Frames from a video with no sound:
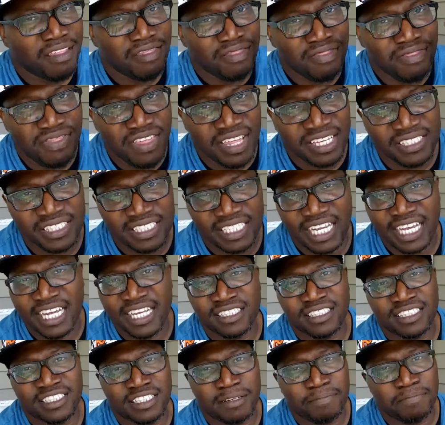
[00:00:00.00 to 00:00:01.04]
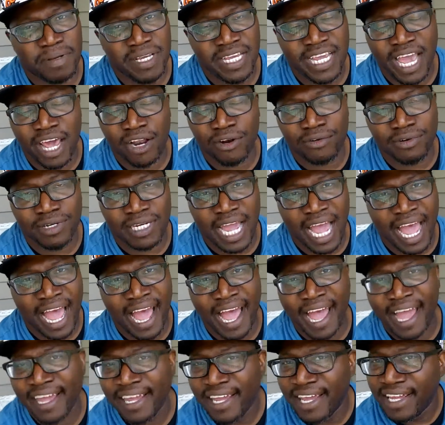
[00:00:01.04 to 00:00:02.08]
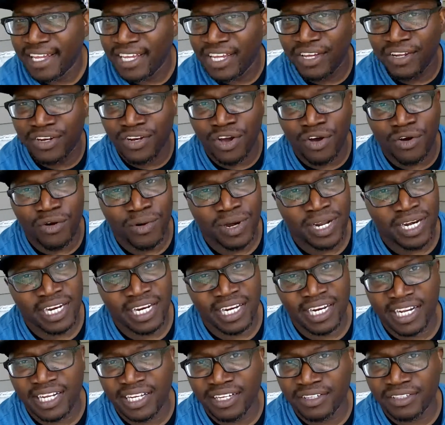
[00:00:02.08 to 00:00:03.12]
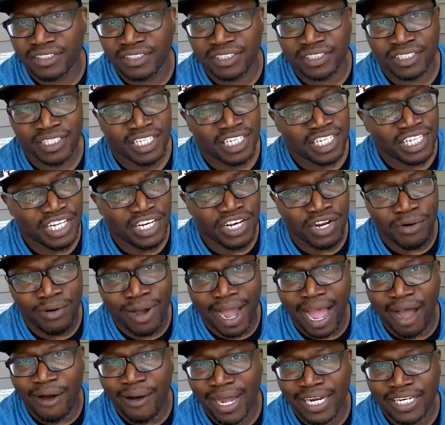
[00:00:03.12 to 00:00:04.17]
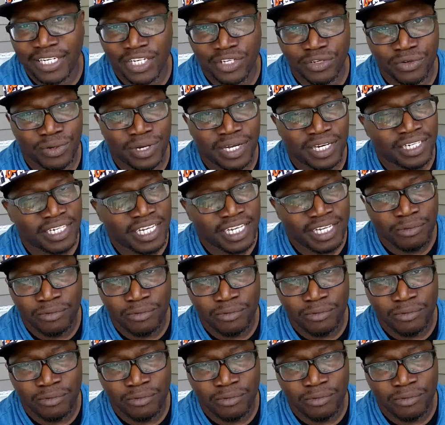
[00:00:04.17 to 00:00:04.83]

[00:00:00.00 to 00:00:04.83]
This is the Piano Guy. You know what it is. You know how I do it.